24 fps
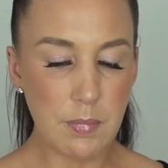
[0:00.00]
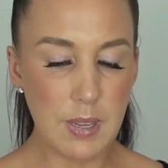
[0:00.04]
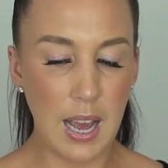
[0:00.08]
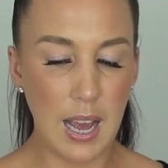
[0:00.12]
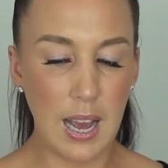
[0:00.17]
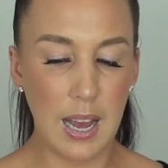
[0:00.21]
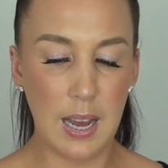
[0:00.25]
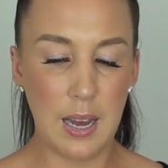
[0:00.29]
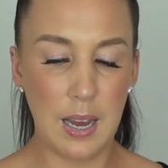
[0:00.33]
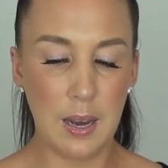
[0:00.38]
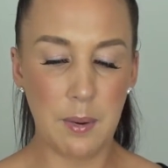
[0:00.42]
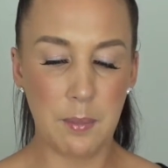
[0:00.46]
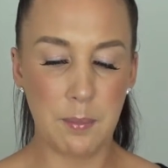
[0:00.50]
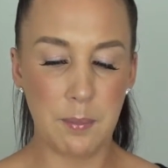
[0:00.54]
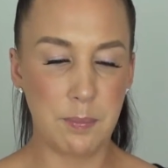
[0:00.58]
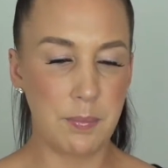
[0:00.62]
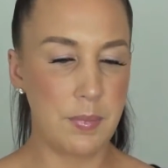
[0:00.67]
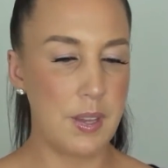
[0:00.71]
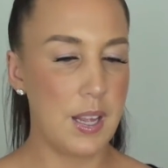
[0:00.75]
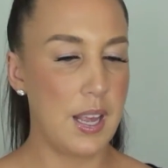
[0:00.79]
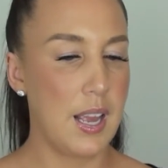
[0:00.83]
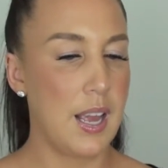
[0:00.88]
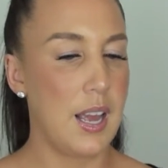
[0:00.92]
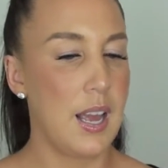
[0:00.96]

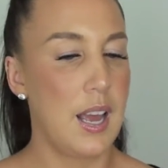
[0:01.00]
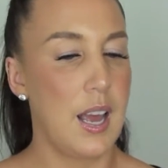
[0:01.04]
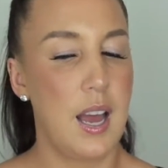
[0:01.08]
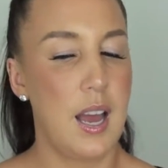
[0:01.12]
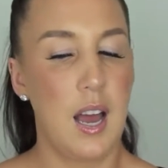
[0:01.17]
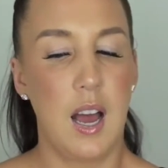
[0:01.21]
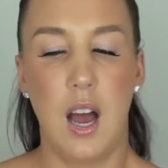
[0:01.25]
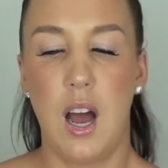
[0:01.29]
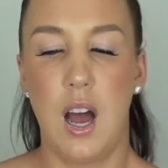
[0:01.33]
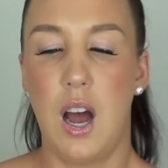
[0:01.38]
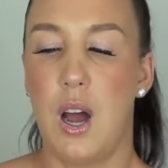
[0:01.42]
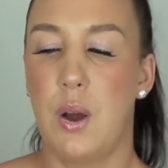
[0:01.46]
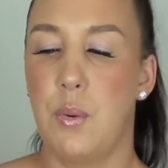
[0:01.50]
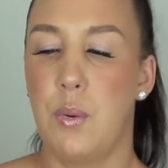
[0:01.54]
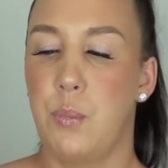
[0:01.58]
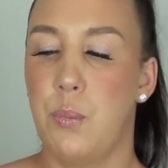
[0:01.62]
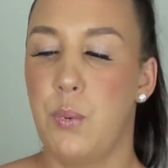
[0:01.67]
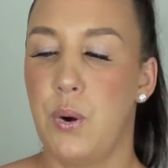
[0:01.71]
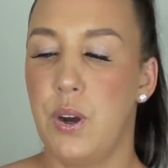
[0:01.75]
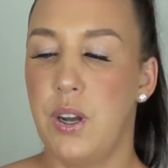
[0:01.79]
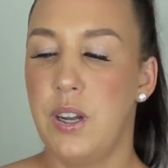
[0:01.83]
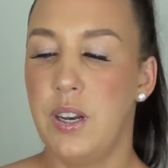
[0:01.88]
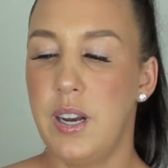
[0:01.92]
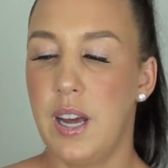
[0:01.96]
I
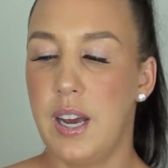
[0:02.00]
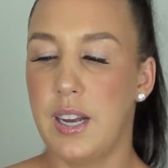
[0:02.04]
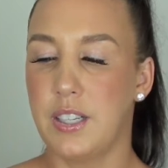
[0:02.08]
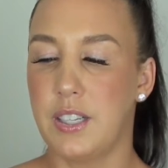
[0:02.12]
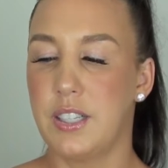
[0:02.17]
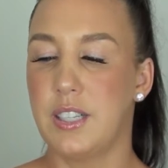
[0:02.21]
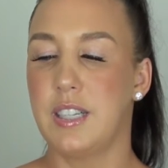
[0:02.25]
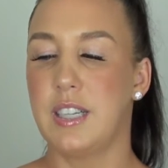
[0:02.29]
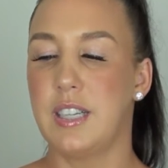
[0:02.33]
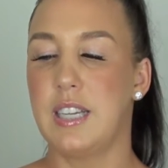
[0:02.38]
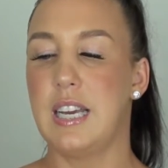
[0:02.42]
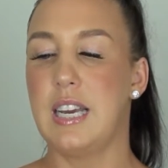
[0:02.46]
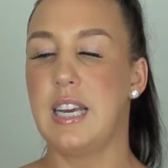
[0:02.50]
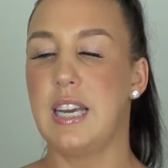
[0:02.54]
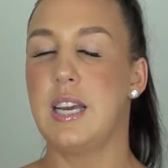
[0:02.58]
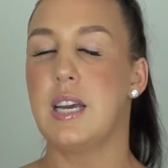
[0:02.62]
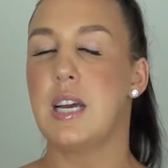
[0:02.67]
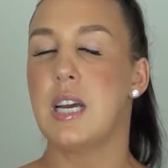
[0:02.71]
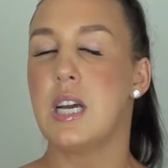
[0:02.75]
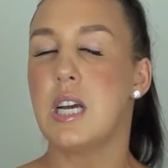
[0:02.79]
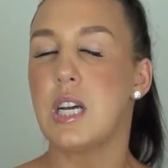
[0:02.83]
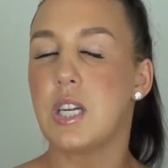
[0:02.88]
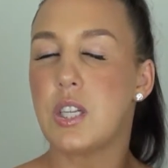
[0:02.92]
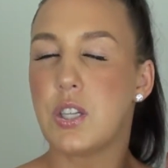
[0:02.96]
won't actually
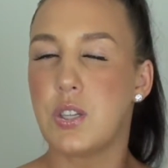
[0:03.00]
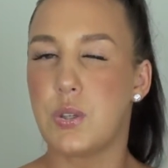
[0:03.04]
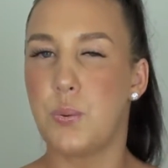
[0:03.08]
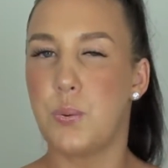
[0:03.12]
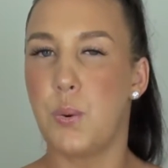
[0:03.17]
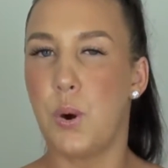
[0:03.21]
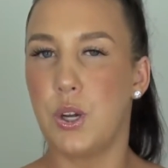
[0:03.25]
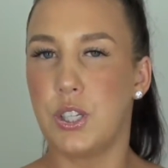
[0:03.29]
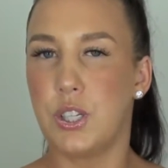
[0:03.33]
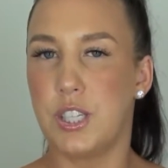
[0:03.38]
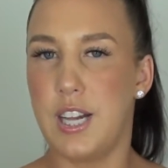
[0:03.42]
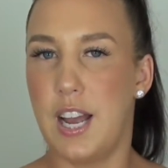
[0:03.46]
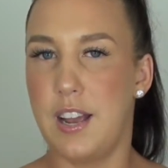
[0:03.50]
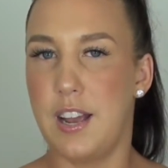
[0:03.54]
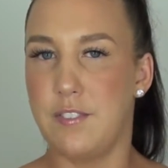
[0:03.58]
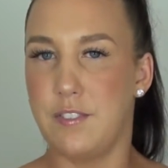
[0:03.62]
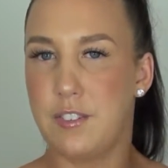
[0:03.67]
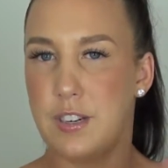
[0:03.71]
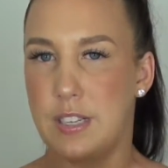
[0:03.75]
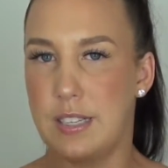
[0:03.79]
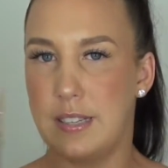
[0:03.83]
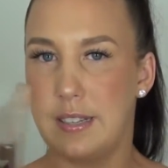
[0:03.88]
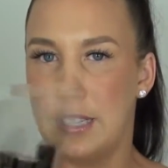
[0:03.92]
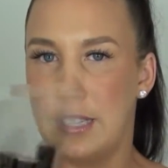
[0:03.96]
swatch
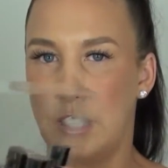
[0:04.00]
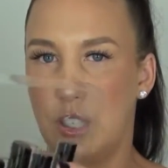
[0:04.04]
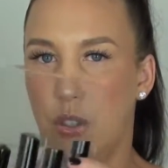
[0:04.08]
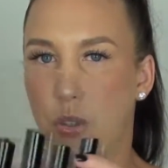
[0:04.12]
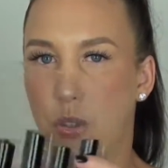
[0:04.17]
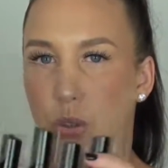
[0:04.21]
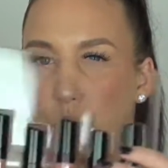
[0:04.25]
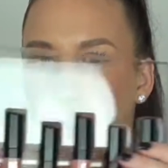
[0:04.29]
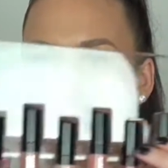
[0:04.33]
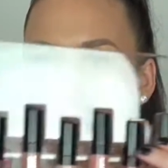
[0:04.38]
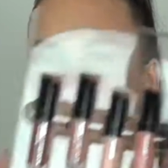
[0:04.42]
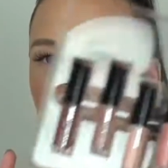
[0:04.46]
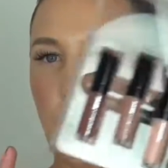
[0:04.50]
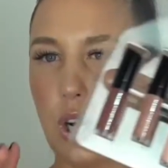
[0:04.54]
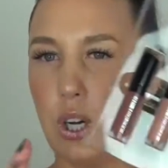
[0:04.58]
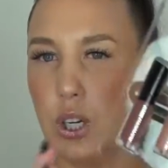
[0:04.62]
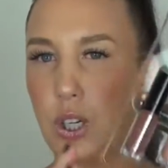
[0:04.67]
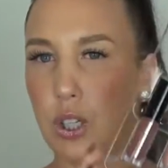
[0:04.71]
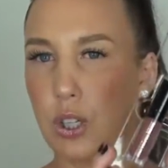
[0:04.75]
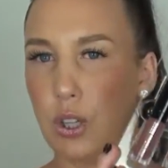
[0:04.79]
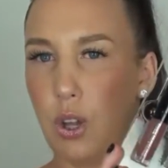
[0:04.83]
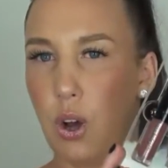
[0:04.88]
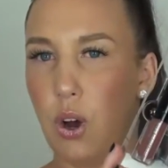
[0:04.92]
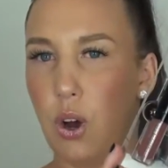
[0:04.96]
every single
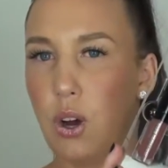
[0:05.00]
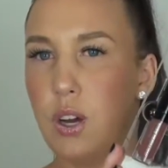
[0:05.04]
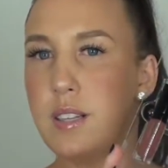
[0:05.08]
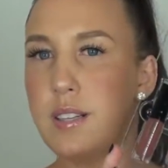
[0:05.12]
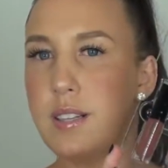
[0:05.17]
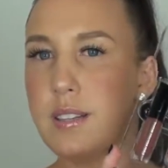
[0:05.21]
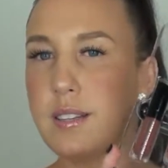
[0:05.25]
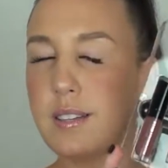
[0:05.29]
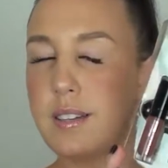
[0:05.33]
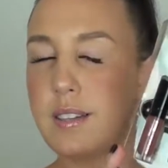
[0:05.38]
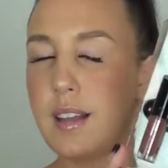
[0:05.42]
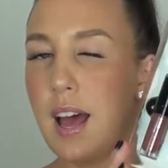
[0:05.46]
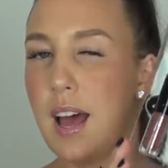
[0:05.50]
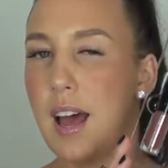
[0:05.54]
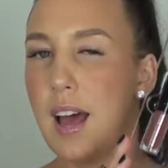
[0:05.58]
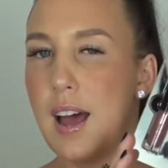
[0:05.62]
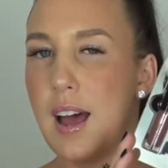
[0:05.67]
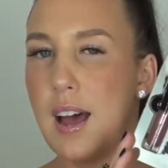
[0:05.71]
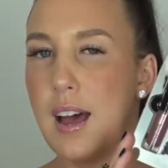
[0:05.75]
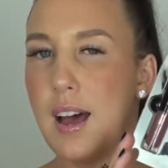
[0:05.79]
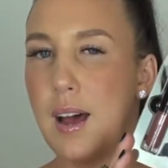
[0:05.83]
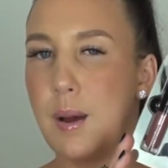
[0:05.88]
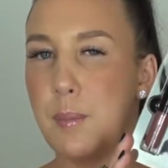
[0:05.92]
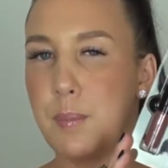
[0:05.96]
gloss
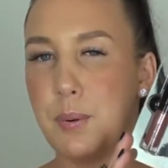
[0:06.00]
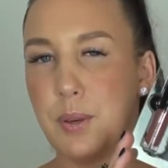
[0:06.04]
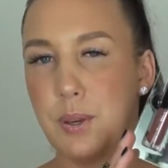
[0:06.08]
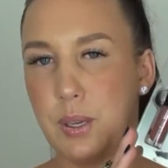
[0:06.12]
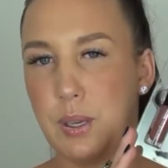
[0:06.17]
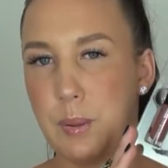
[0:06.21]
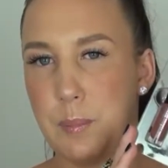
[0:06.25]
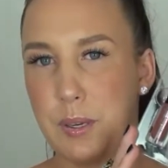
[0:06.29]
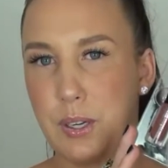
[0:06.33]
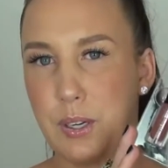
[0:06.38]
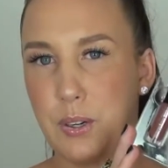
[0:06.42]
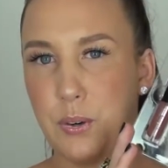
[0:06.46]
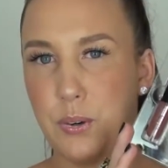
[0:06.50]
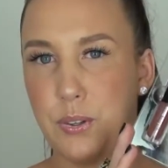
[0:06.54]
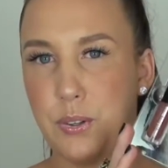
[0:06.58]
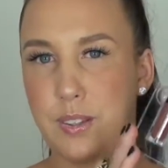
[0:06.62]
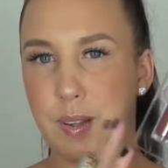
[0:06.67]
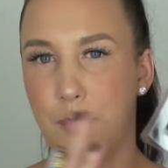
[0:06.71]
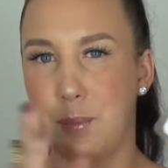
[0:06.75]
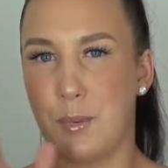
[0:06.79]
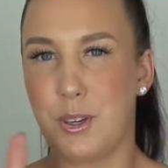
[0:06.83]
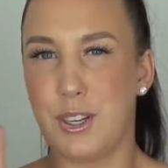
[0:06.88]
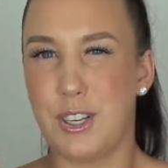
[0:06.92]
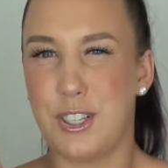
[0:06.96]
purely
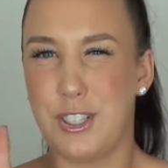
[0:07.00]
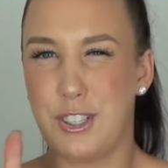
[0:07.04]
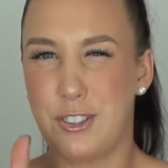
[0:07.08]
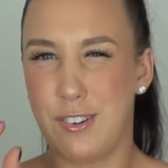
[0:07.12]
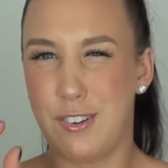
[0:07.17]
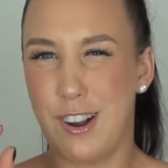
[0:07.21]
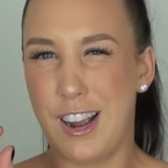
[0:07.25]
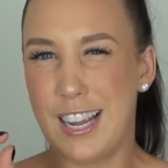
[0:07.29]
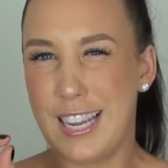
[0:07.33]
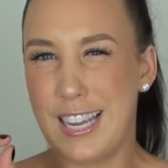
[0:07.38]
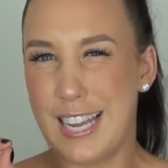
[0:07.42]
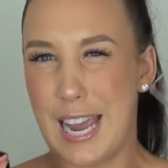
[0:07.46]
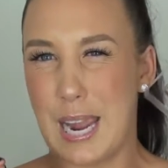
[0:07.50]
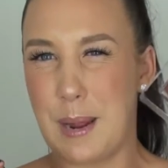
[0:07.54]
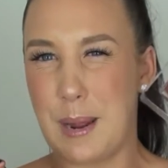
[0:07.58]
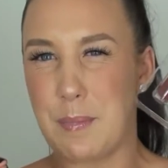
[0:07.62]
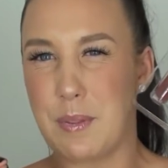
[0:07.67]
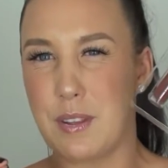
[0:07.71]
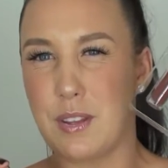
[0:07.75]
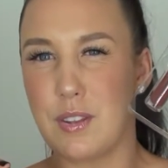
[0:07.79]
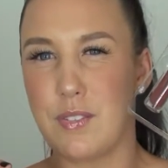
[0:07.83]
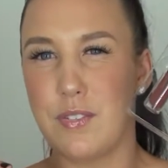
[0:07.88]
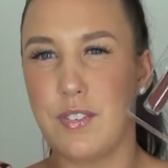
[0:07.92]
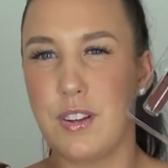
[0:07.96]
because I'm going to try and keep
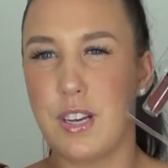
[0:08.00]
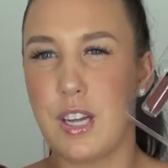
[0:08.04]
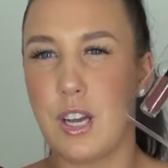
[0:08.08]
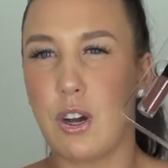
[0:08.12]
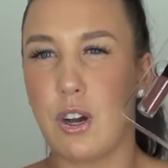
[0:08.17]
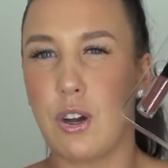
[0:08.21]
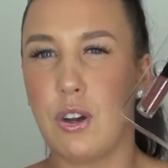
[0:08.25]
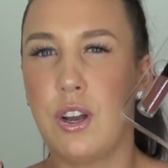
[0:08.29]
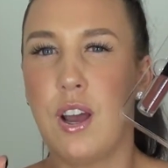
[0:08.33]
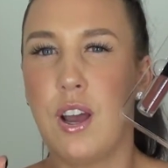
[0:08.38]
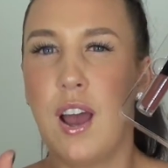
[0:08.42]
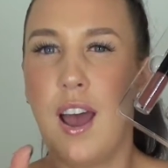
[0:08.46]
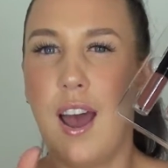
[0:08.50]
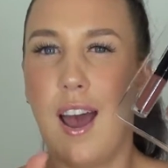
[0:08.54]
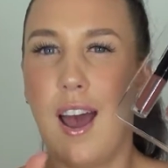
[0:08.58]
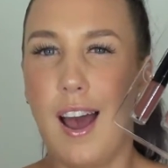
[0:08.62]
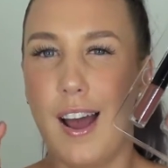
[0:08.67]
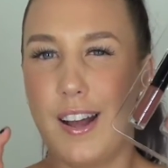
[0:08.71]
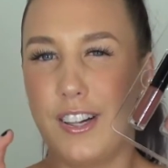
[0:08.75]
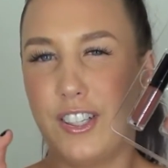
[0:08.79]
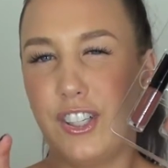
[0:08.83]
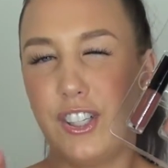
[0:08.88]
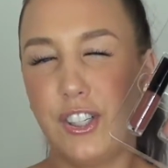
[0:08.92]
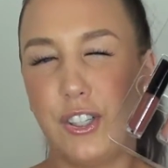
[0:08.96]
this video
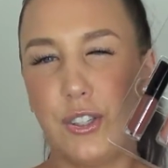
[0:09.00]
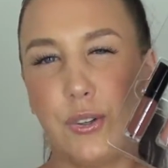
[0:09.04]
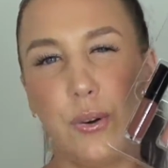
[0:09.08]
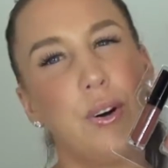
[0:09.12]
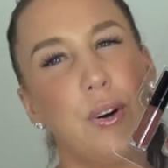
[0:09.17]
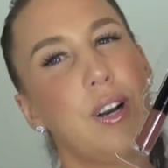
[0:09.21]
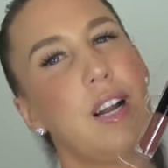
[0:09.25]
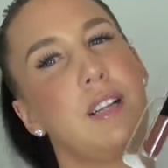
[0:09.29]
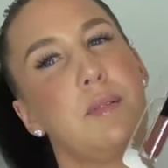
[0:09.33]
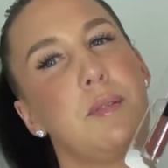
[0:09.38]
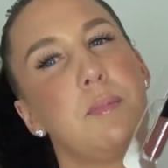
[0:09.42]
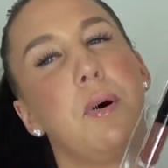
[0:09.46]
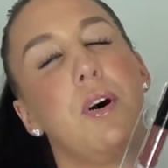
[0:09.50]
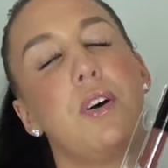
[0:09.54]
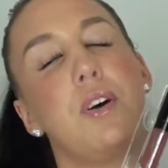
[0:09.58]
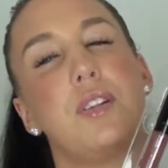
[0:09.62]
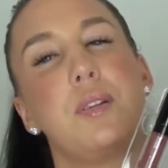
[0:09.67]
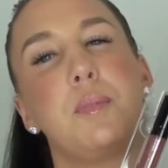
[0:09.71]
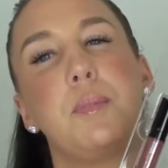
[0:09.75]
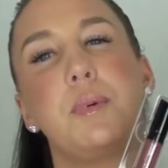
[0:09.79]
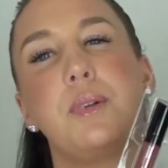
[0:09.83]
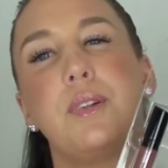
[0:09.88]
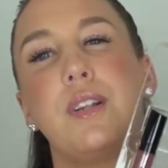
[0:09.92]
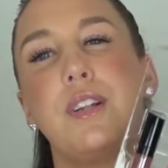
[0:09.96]
as short as
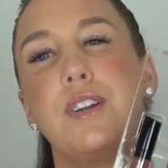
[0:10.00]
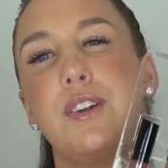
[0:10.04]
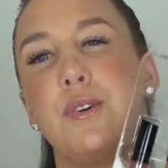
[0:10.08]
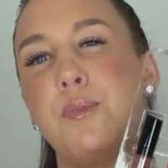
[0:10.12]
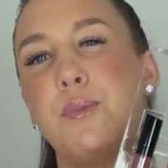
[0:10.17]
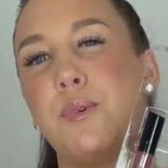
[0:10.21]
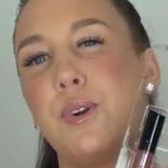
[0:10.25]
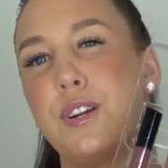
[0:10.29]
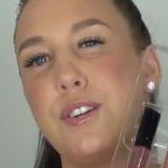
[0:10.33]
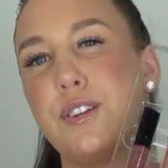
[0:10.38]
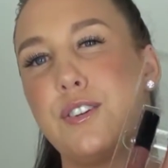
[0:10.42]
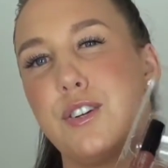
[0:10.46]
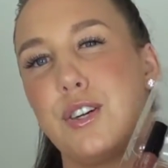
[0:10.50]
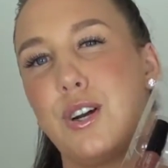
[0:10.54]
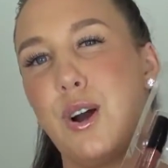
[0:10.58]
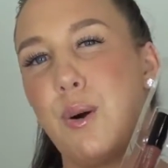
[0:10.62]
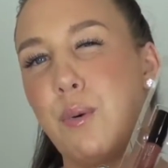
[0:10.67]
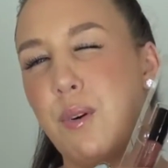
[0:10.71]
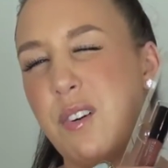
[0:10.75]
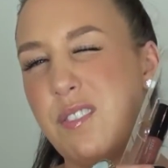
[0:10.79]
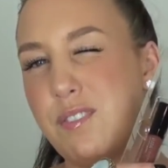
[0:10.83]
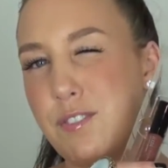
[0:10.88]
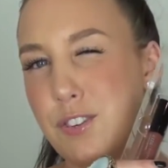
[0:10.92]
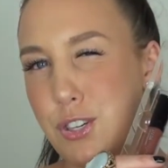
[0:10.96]
possible. I don't want it to go
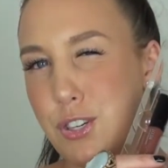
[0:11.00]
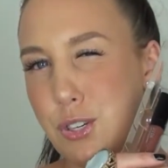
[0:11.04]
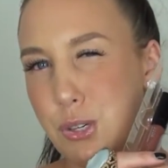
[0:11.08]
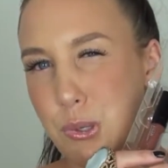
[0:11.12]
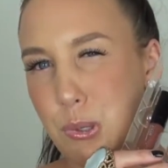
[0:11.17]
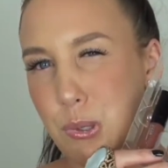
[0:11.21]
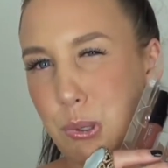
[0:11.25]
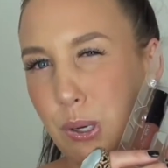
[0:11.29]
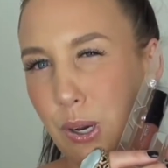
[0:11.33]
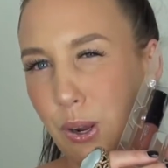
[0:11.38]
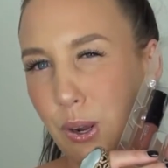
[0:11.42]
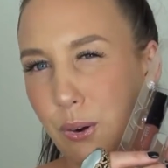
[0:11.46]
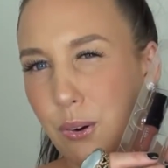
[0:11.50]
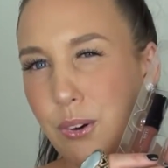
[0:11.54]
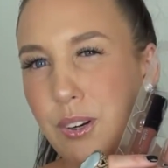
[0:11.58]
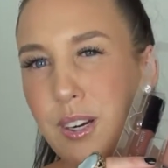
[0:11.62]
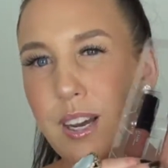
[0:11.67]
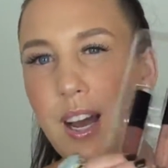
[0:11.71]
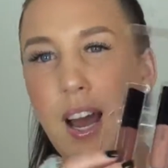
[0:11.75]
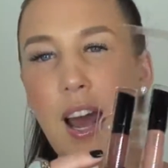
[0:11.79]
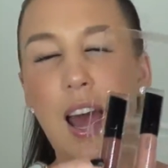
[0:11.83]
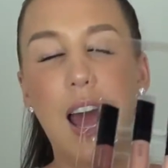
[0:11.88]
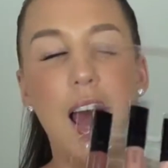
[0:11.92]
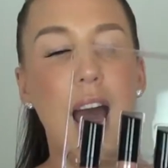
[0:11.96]
on for too long.